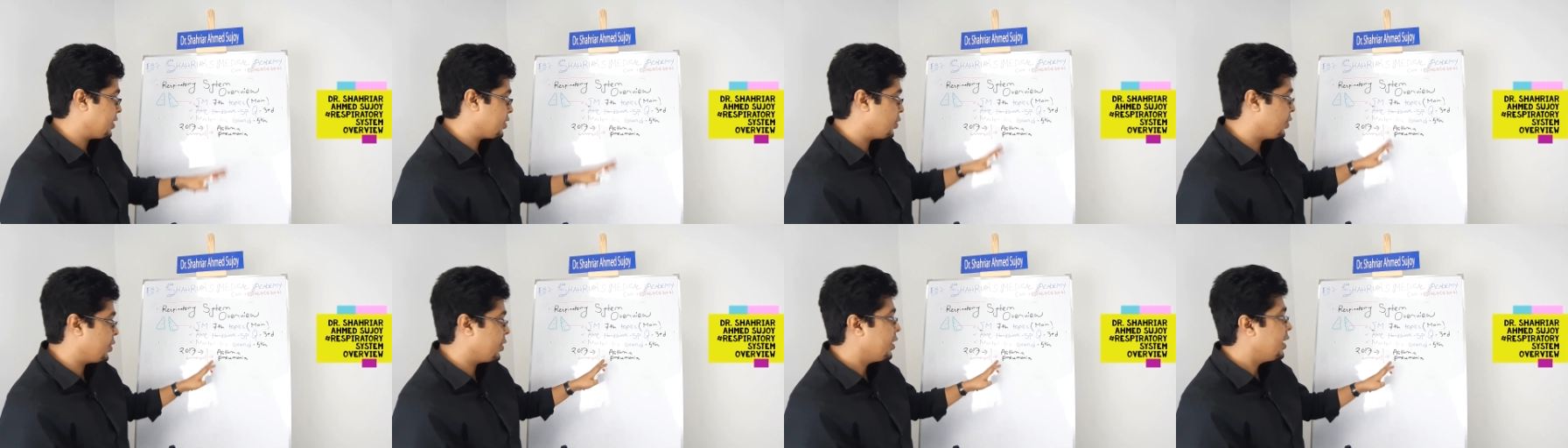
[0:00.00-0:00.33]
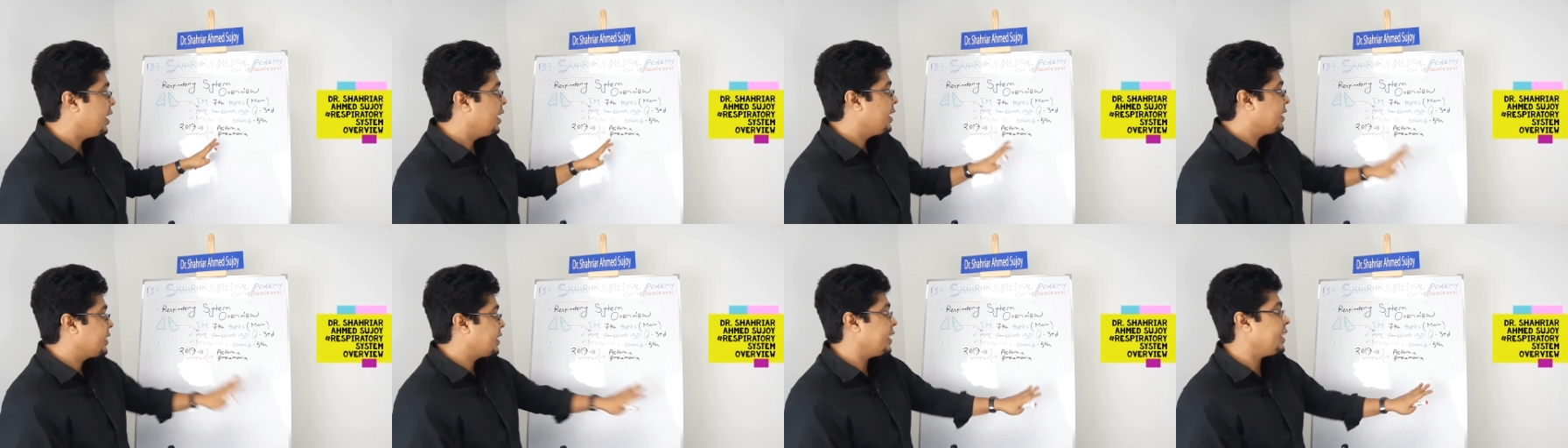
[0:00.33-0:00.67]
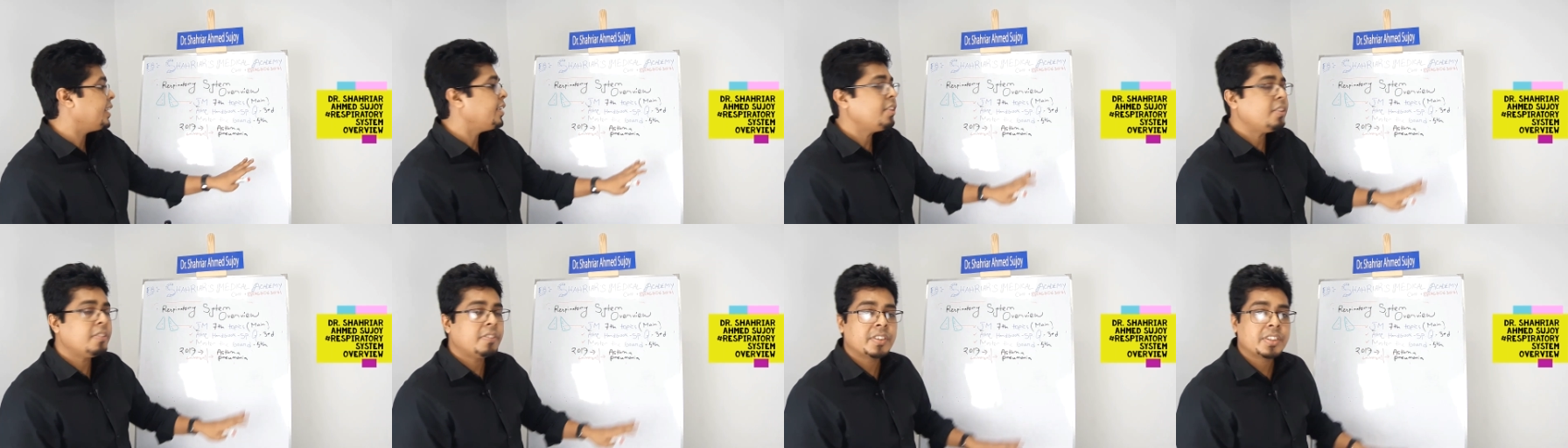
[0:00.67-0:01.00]
So the
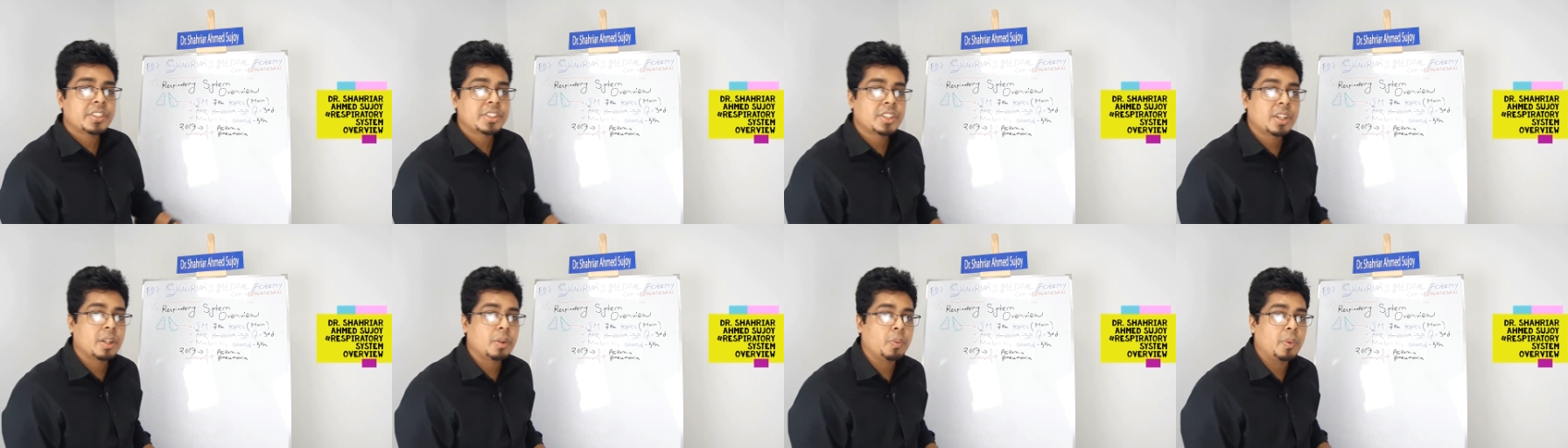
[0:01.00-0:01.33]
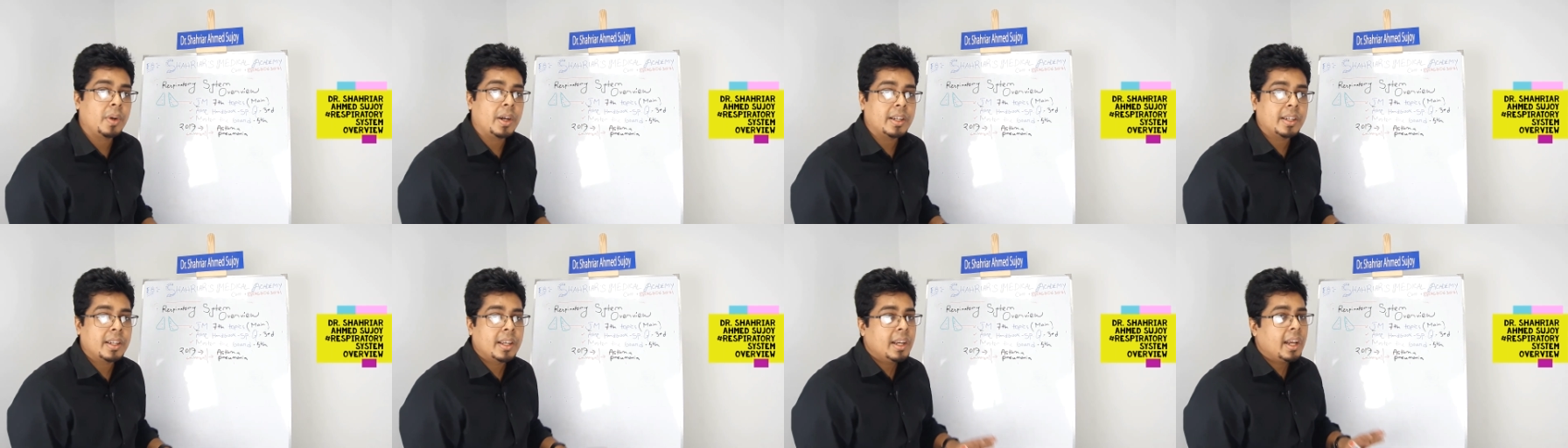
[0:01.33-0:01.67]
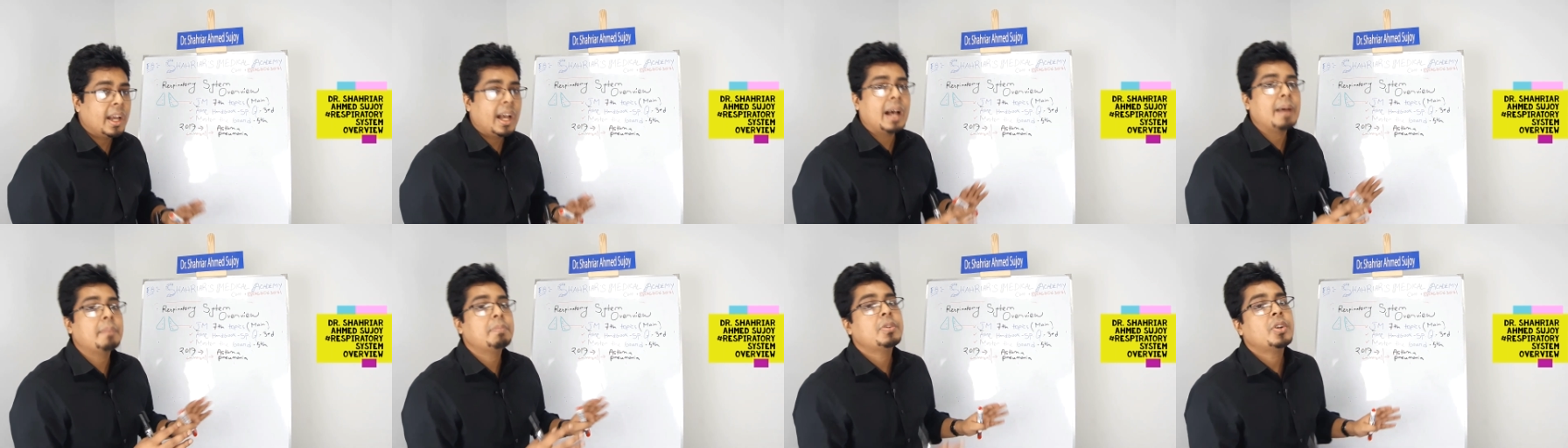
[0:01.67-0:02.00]
universal one,
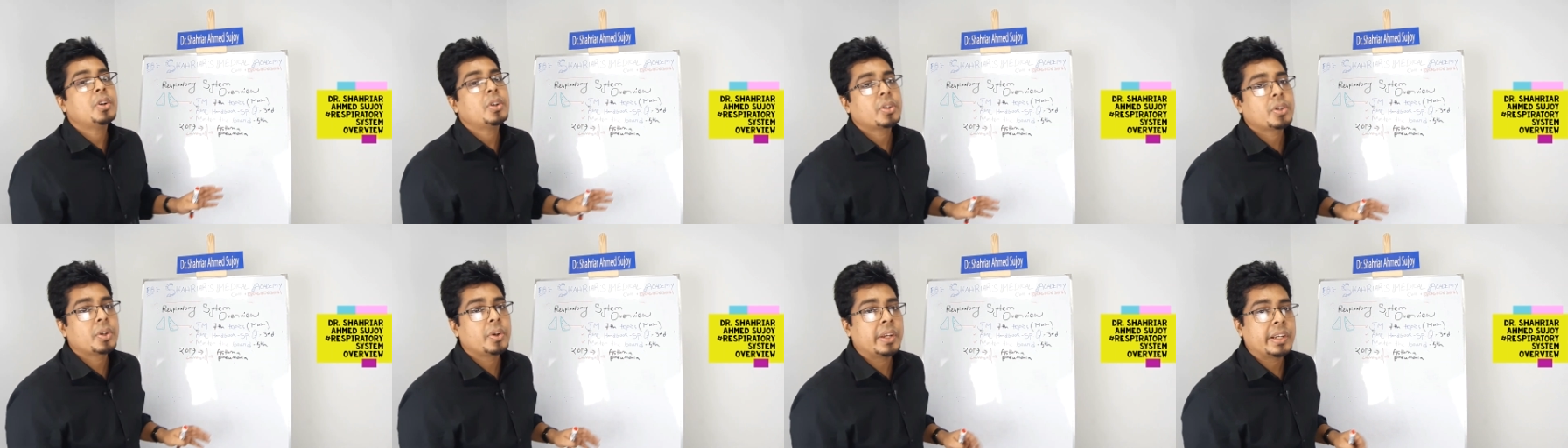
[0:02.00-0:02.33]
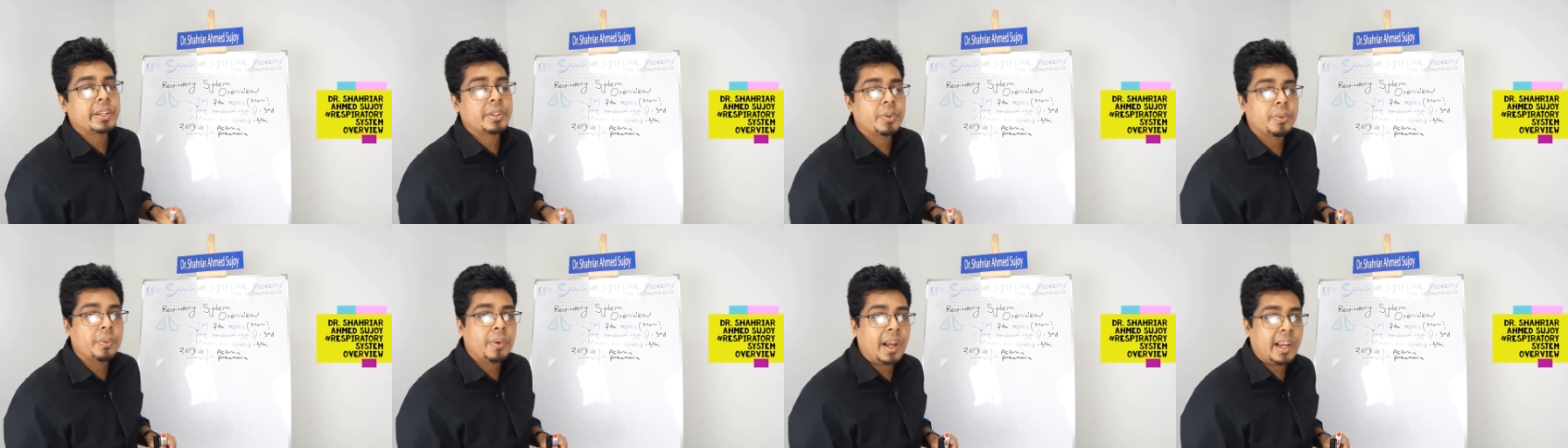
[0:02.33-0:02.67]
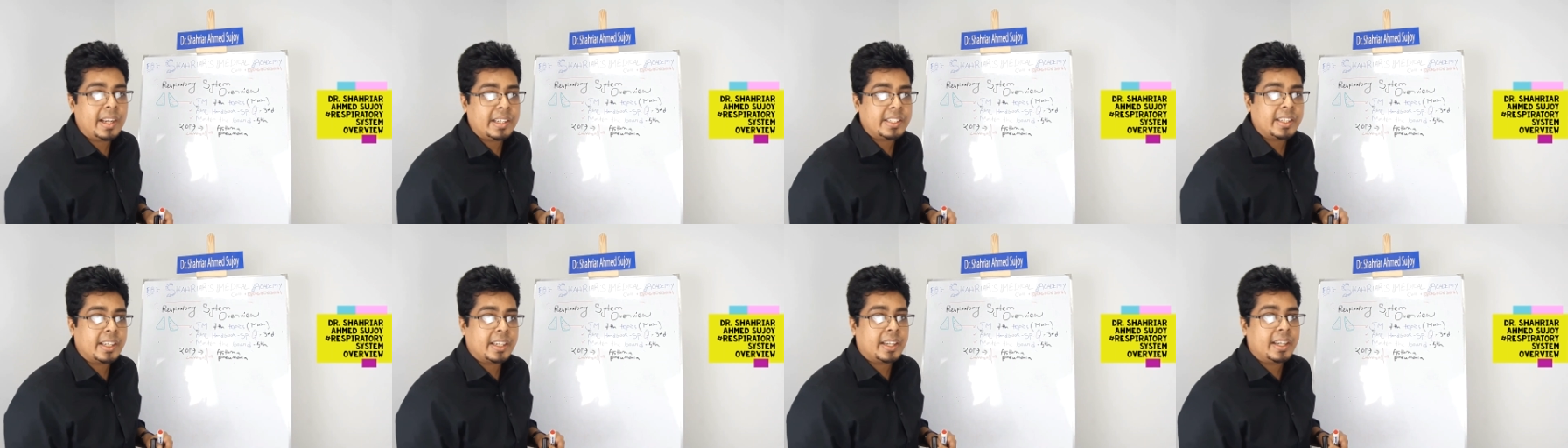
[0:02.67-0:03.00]
I'm not going to
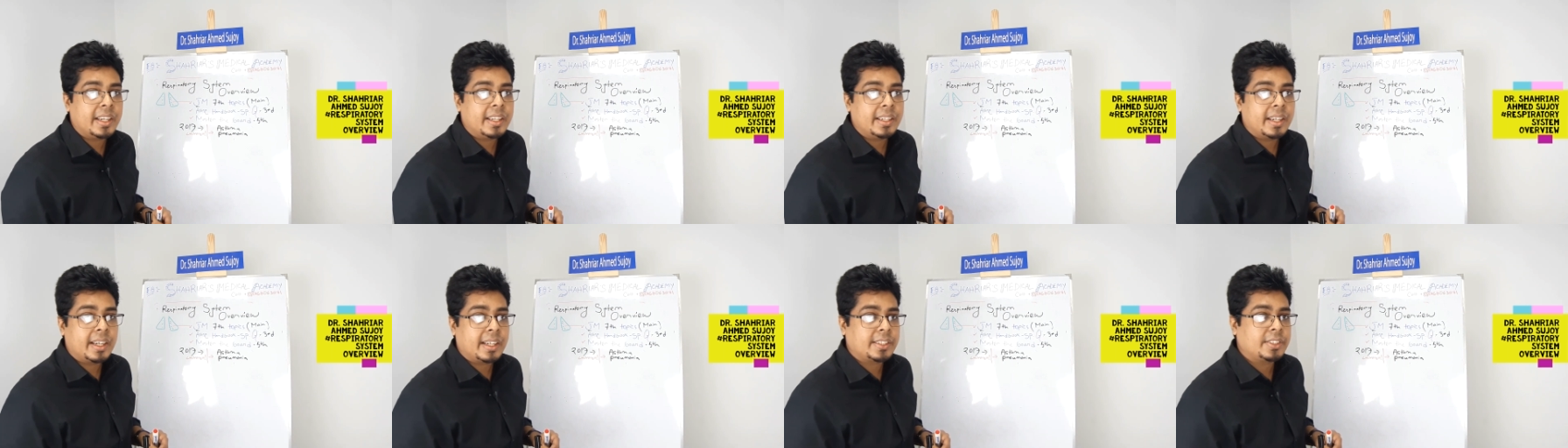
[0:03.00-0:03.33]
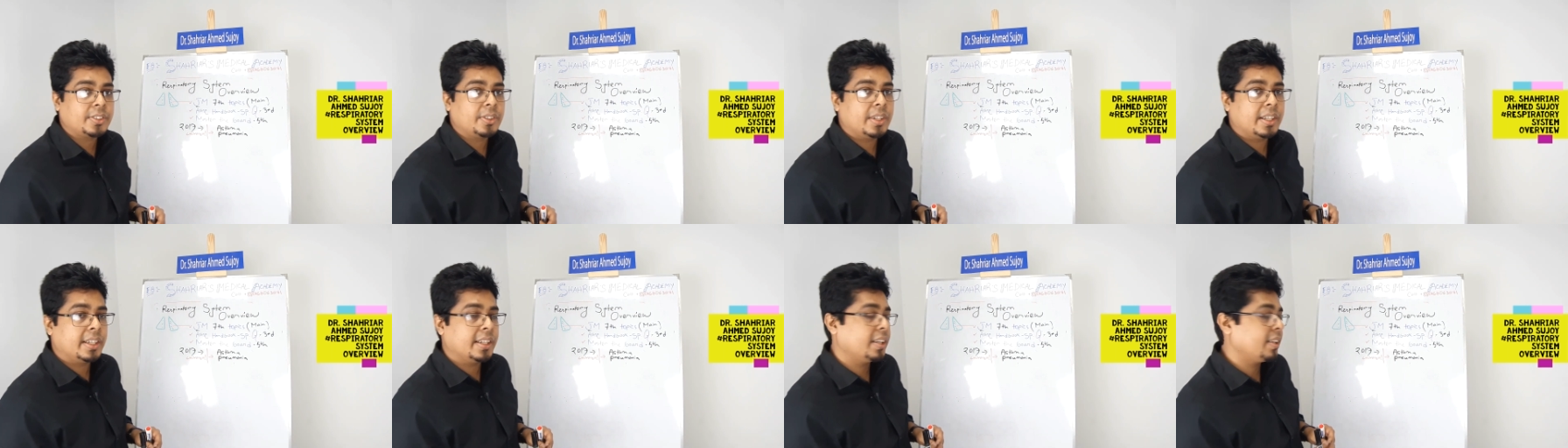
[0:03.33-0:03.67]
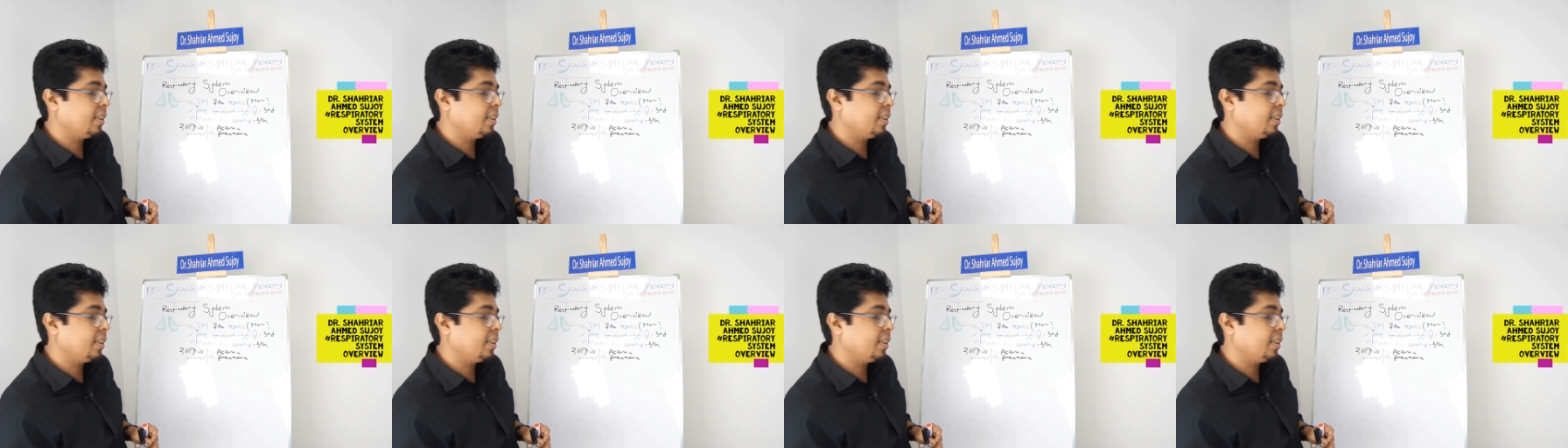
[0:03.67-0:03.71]
write again, actually.